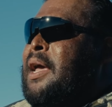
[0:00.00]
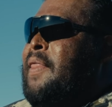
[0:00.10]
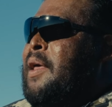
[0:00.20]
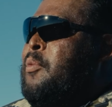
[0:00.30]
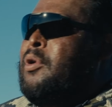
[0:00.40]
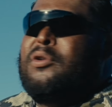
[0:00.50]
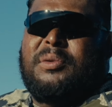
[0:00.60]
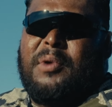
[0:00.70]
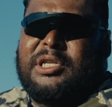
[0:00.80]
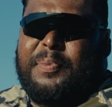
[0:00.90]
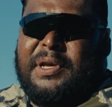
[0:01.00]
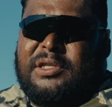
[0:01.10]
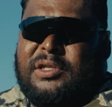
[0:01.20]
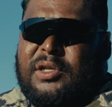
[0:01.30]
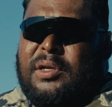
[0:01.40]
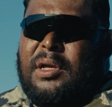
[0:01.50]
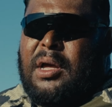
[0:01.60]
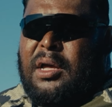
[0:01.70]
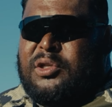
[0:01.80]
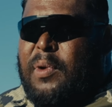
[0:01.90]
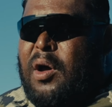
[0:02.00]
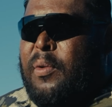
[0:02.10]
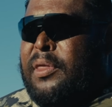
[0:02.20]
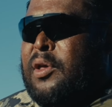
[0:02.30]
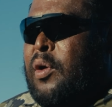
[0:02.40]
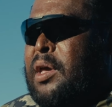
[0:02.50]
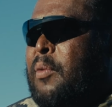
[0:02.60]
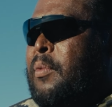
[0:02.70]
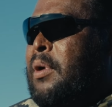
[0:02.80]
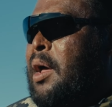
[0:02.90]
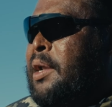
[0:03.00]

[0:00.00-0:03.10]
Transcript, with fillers: and then we'll do some recipes uh, as well with cooking uh,